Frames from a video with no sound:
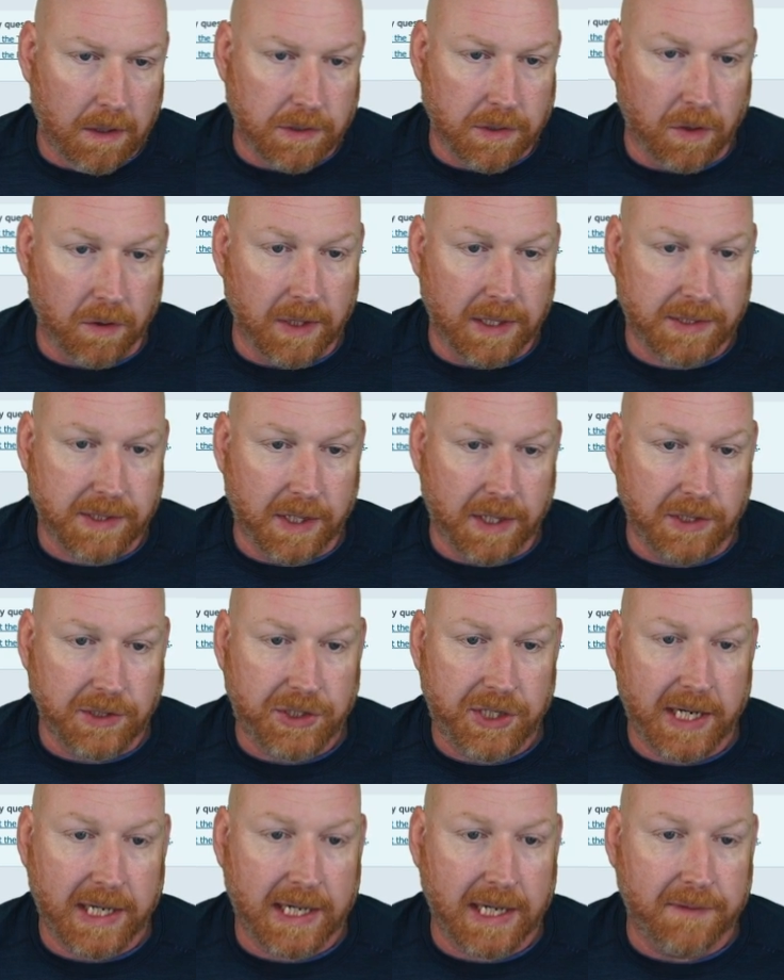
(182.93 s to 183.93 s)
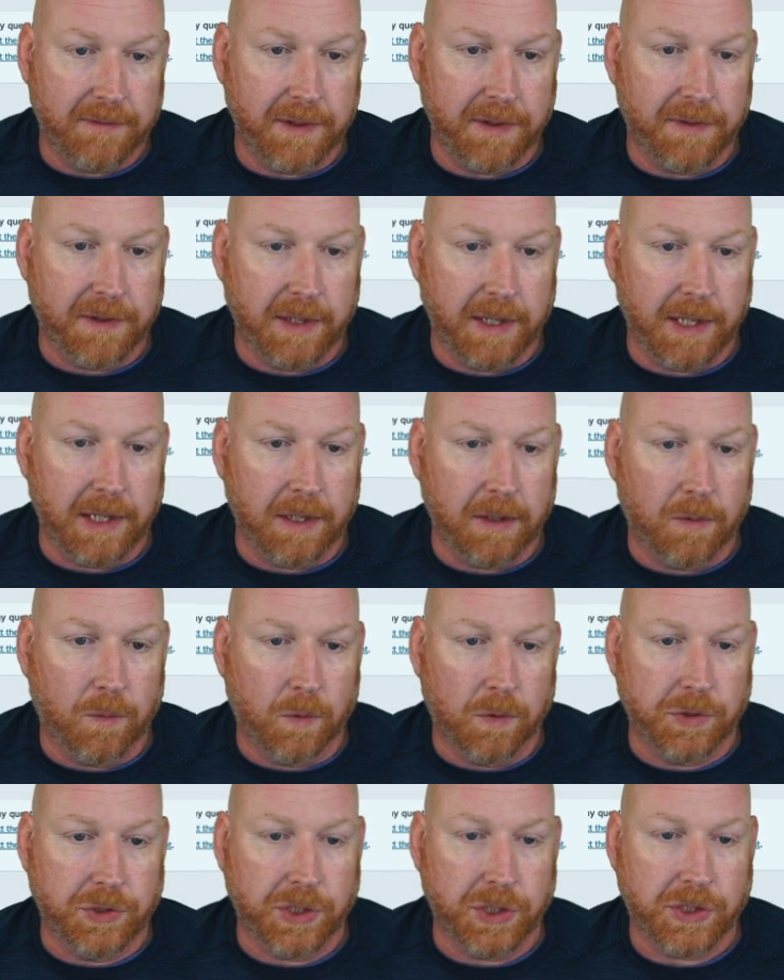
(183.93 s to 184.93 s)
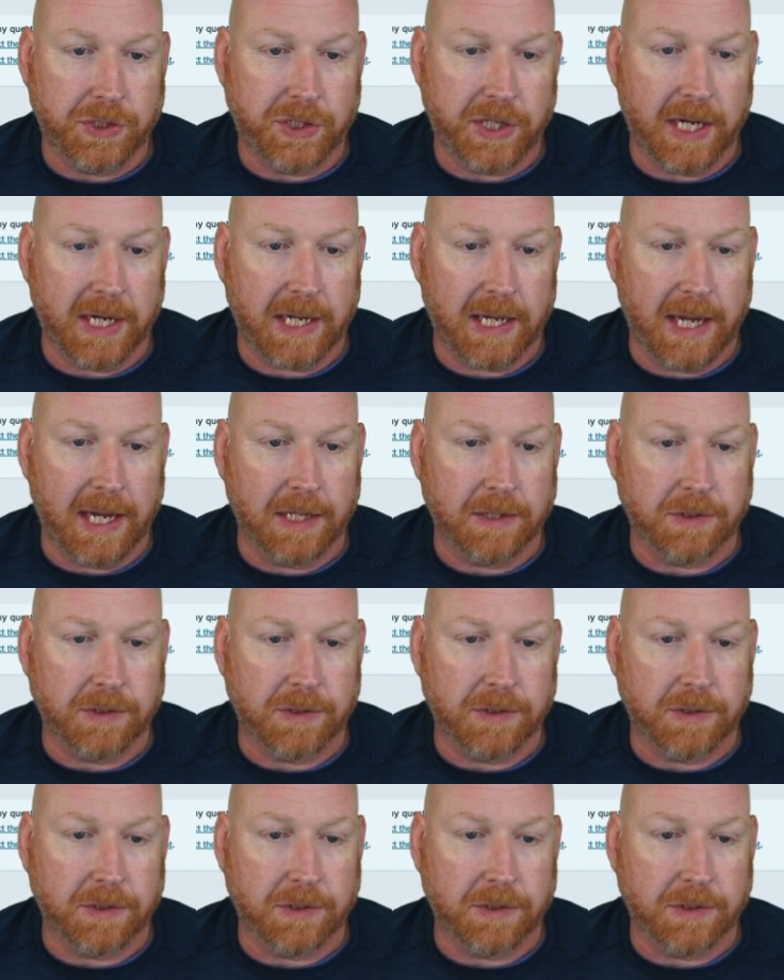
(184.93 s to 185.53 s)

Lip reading: So let's uncheck everything. We'll just check